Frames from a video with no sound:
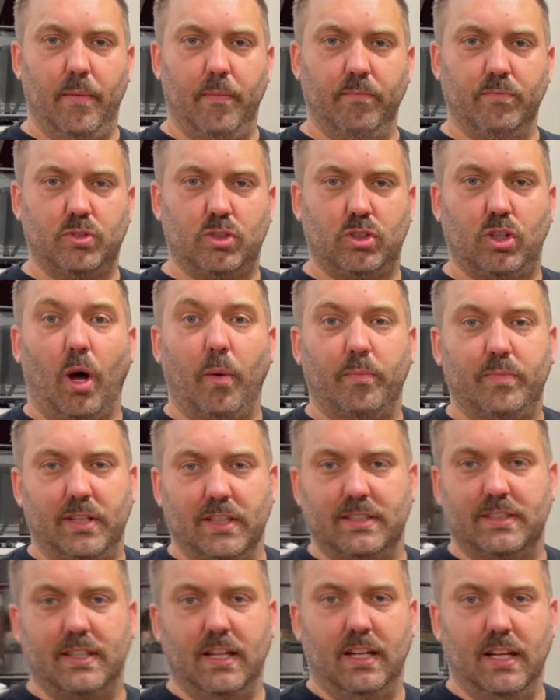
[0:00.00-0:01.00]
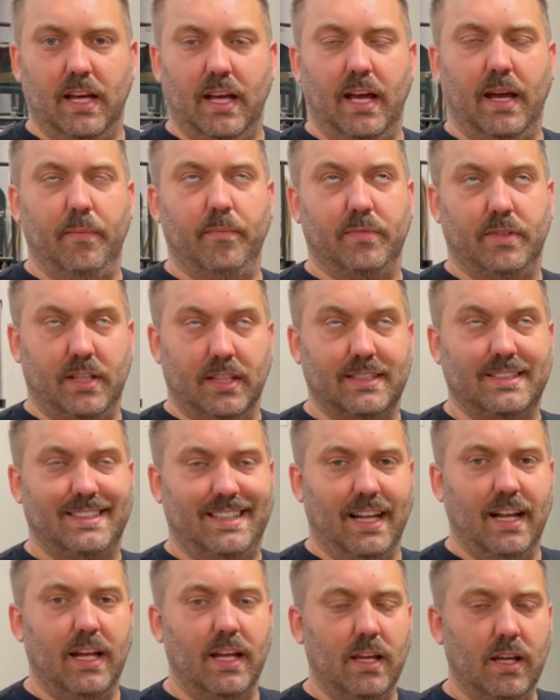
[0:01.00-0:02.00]
stop
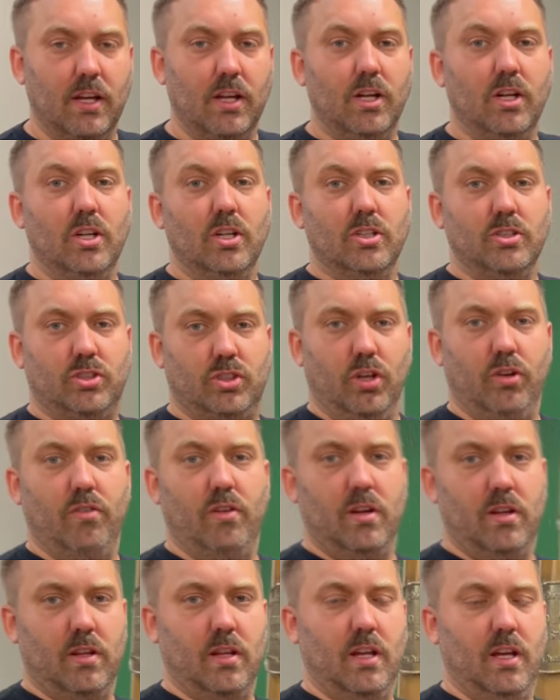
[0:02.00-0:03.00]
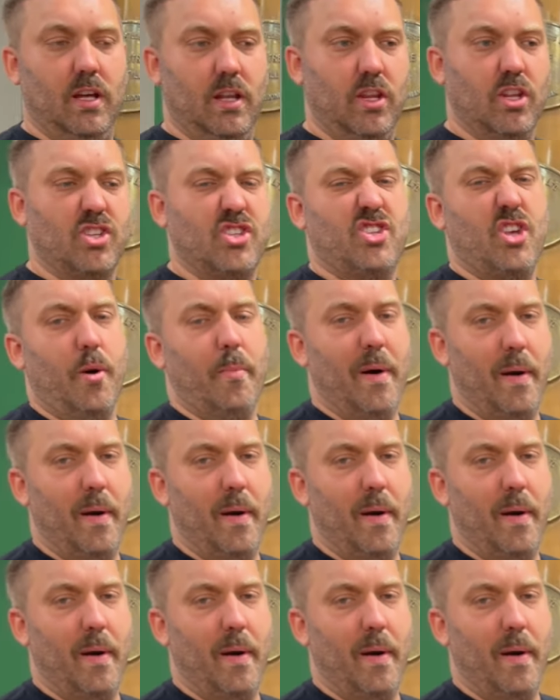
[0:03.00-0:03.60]
distilling during the summer.